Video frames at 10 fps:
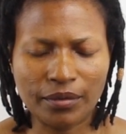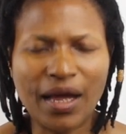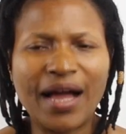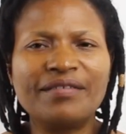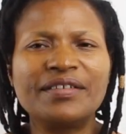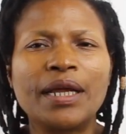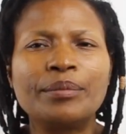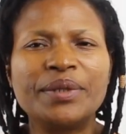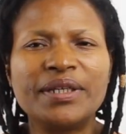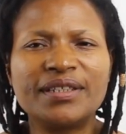Having
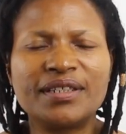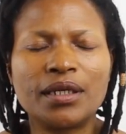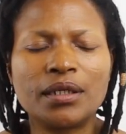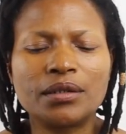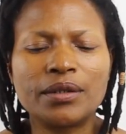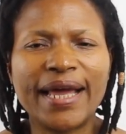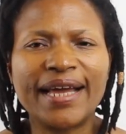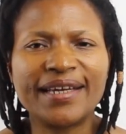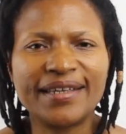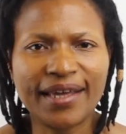ability to
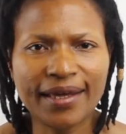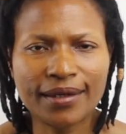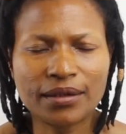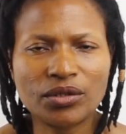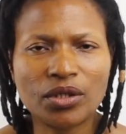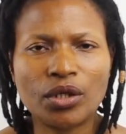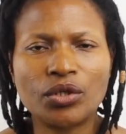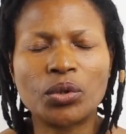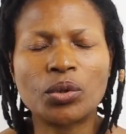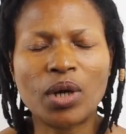engage
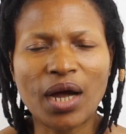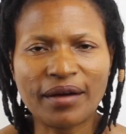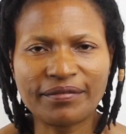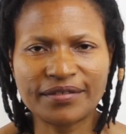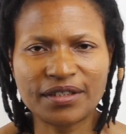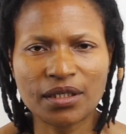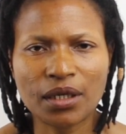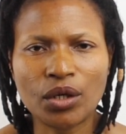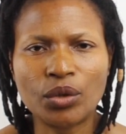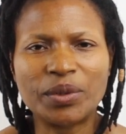your craft
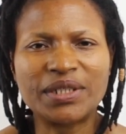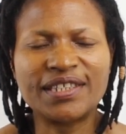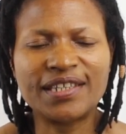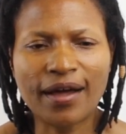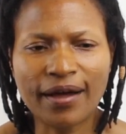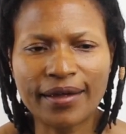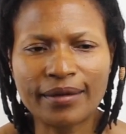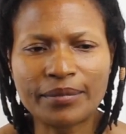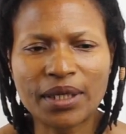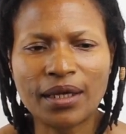with
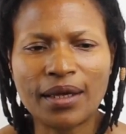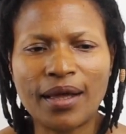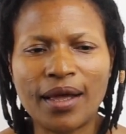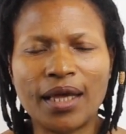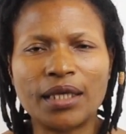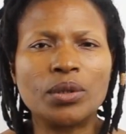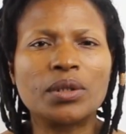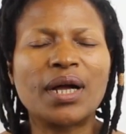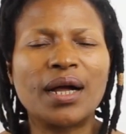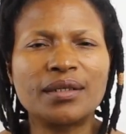time and
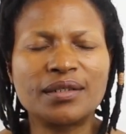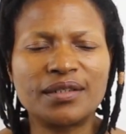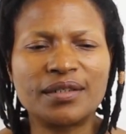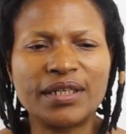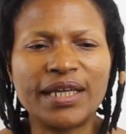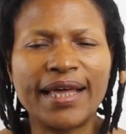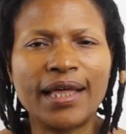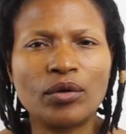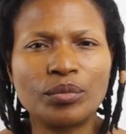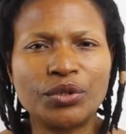will constantly
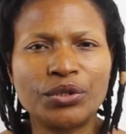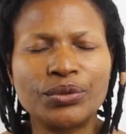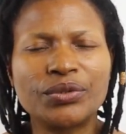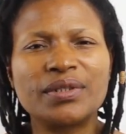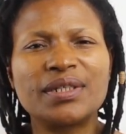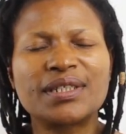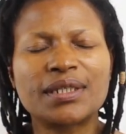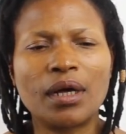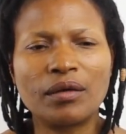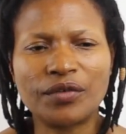help you to
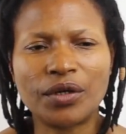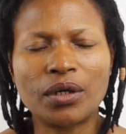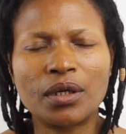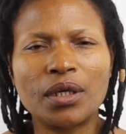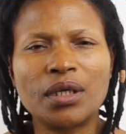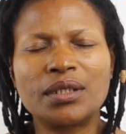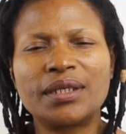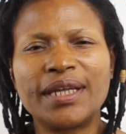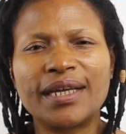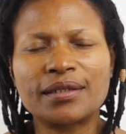discover your
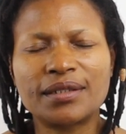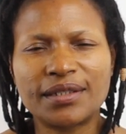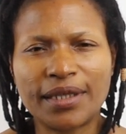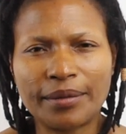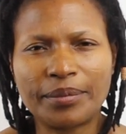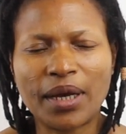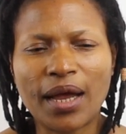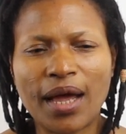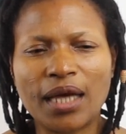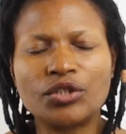next step
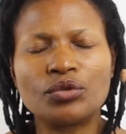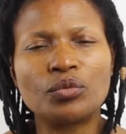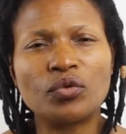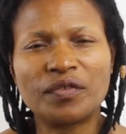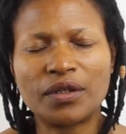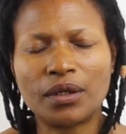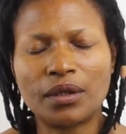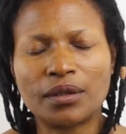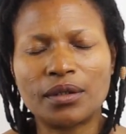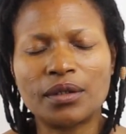as you move
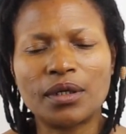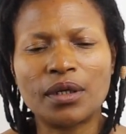along